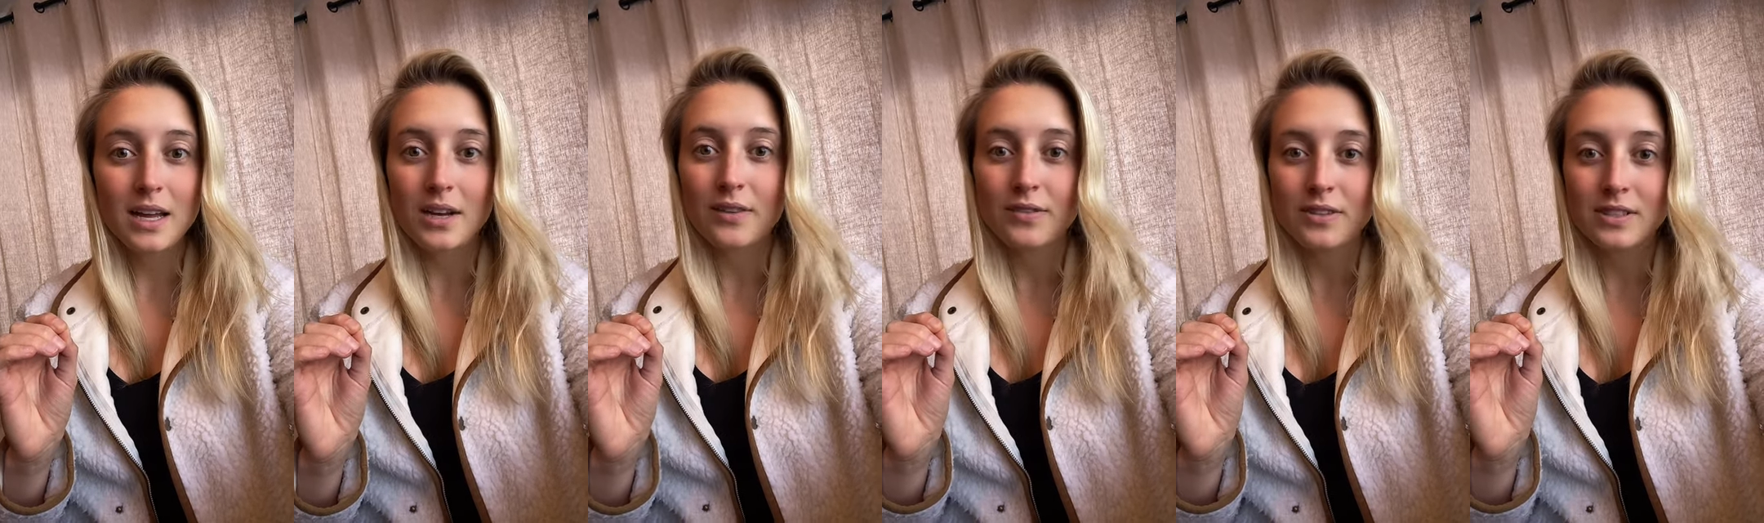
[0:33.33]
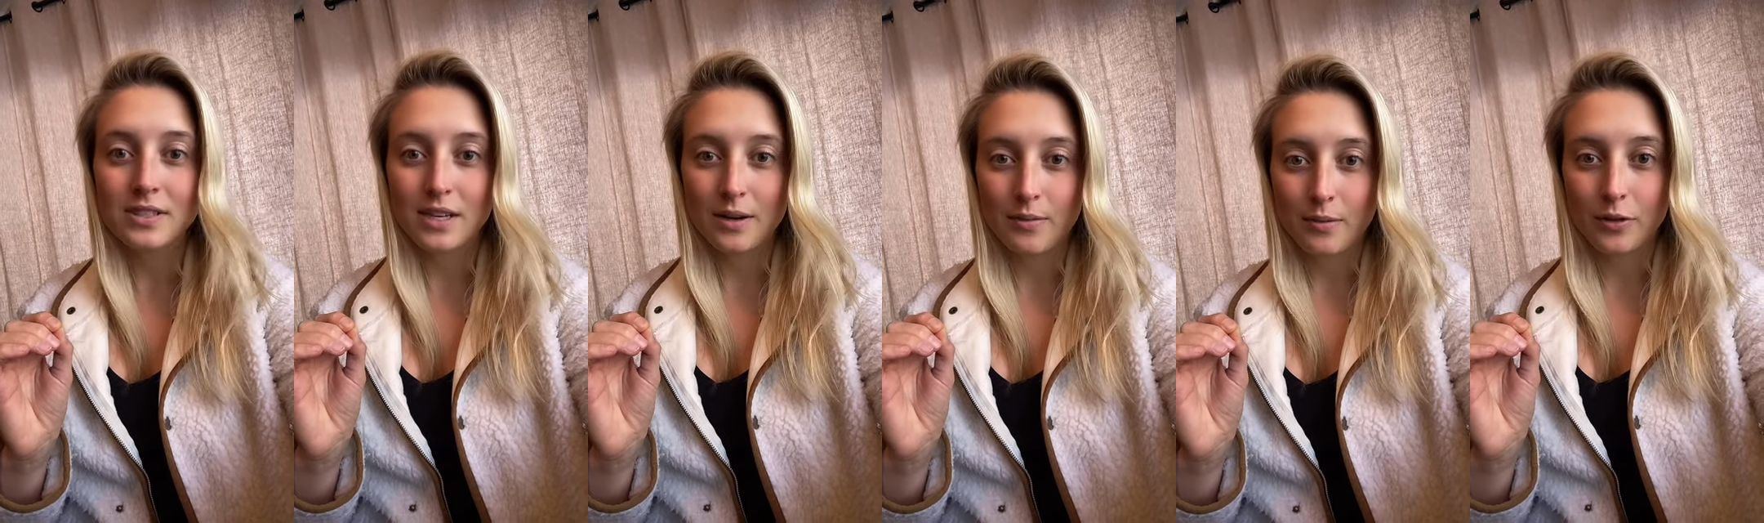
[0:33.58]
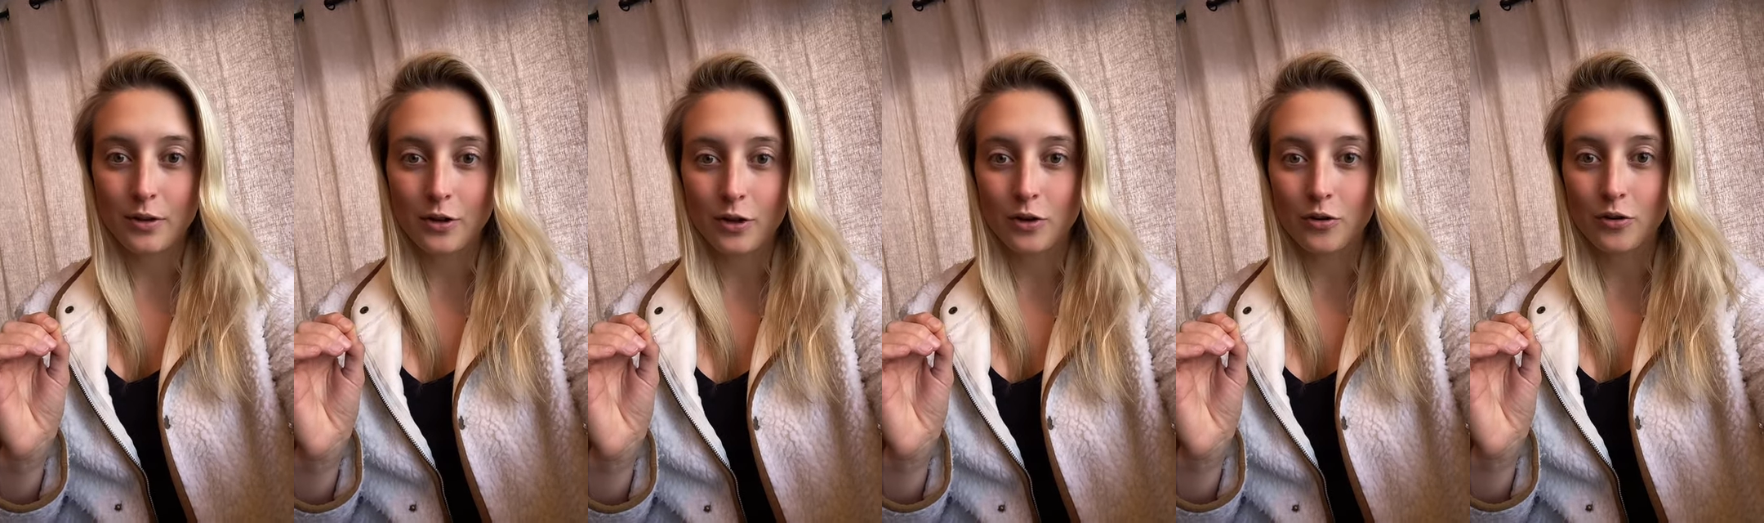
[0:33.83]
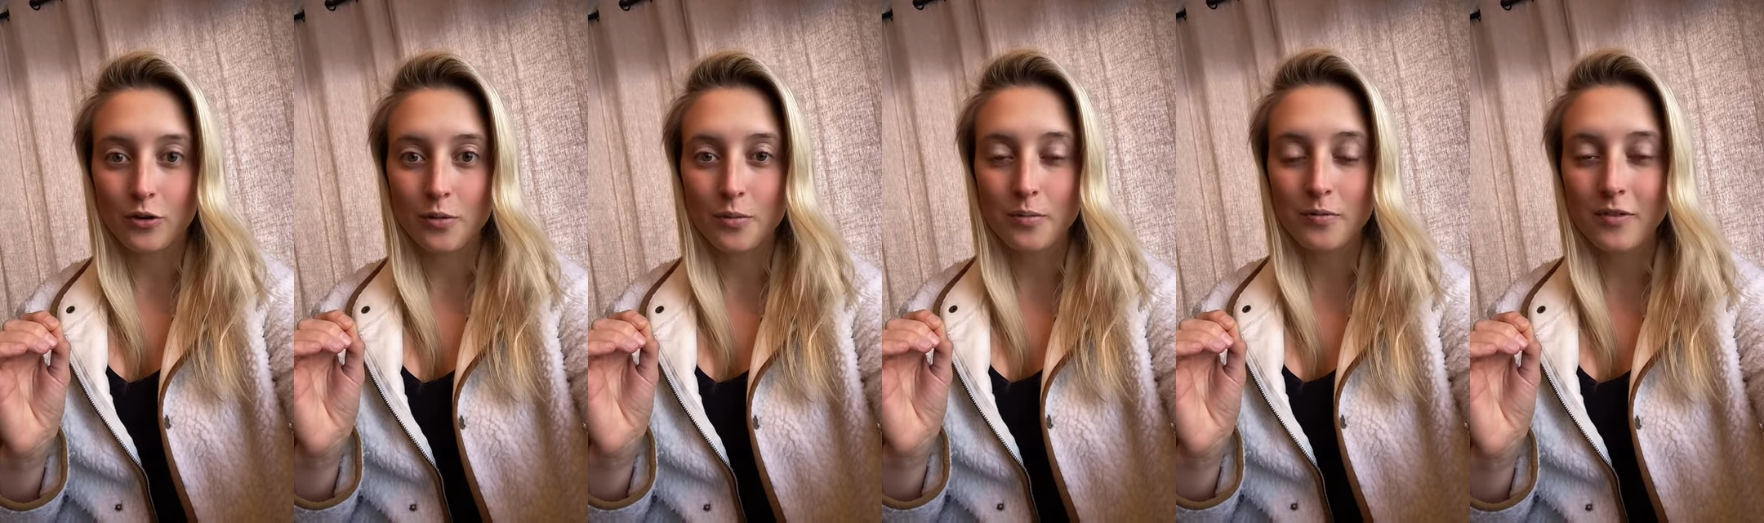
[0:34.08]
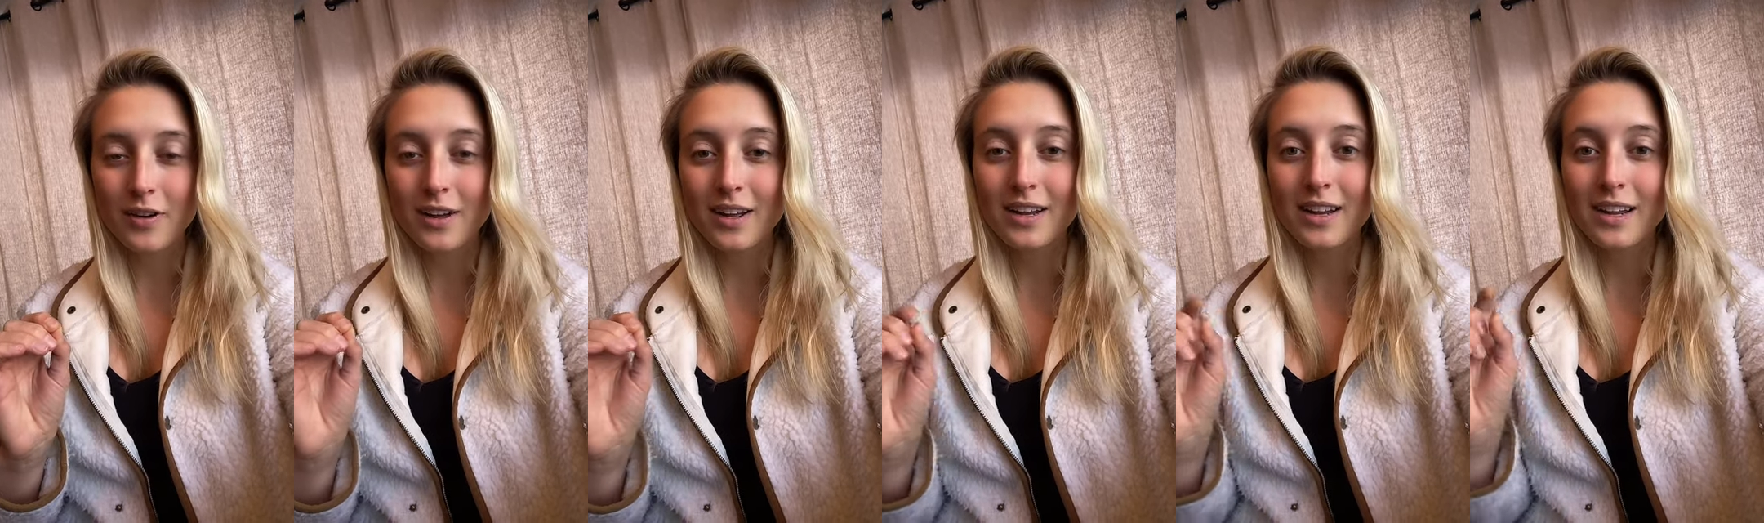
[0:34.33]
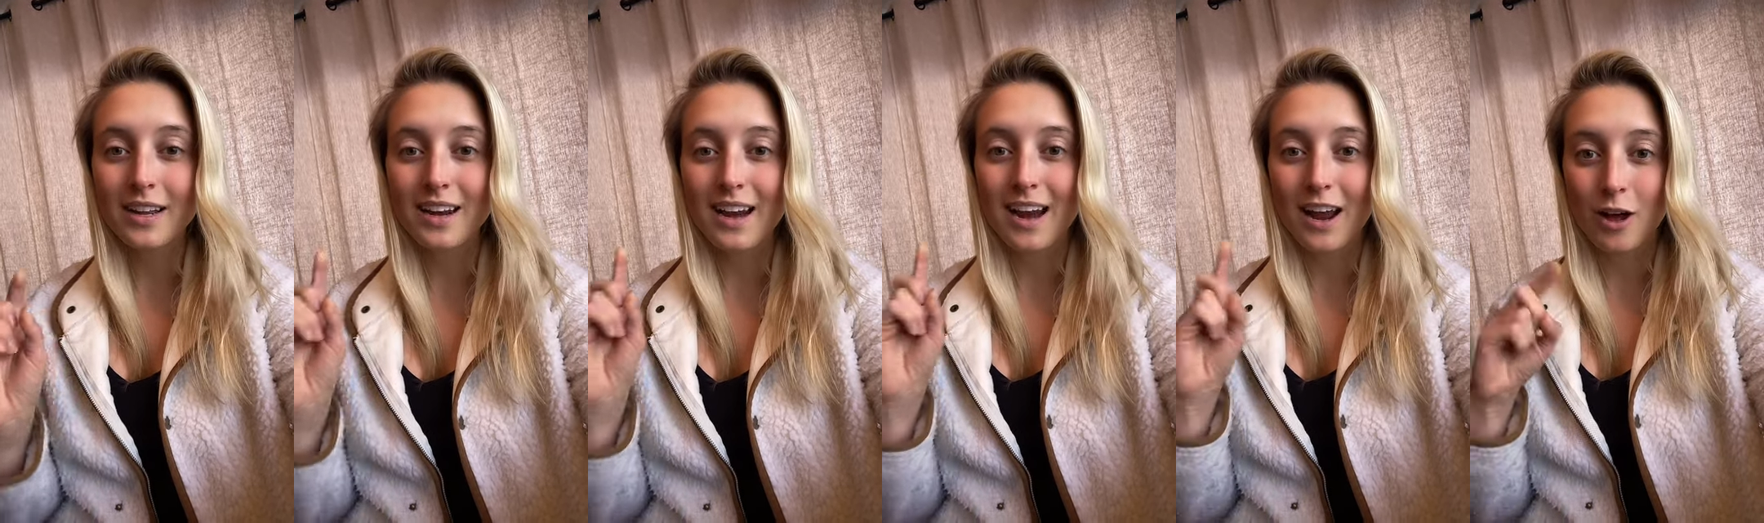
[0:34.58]
and vestibular group
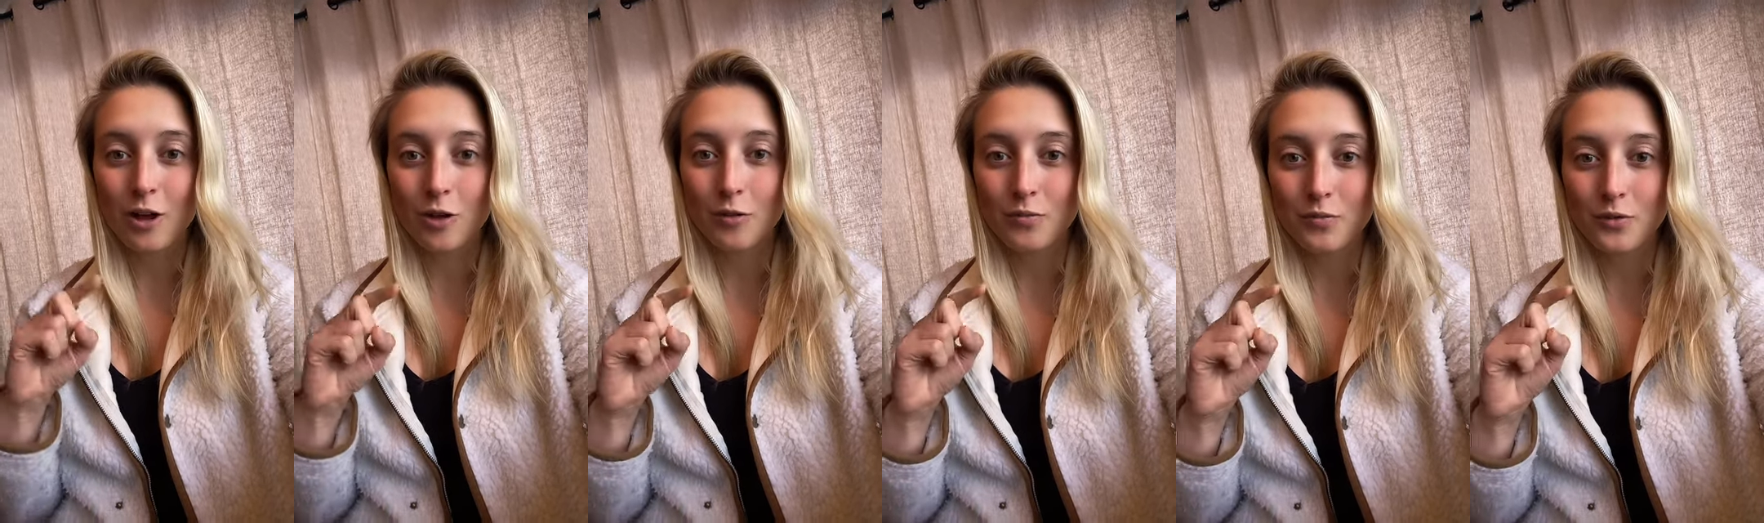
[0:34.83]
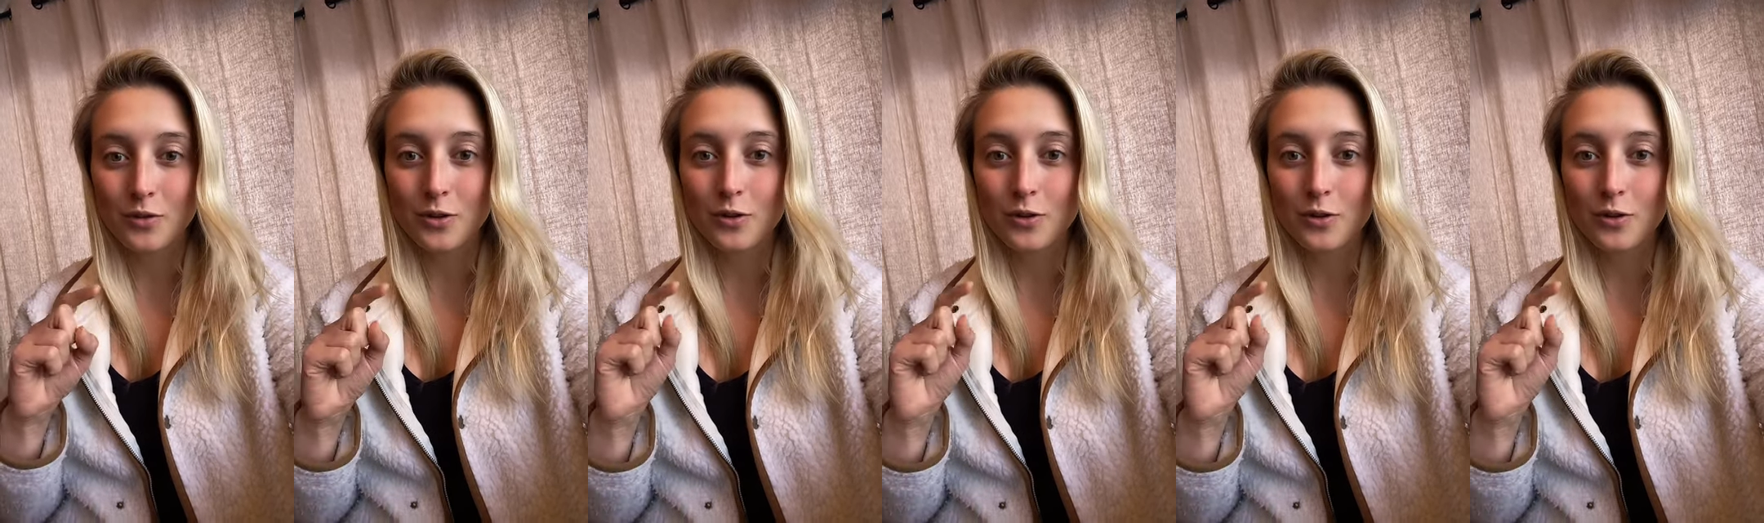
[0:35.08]
fit can help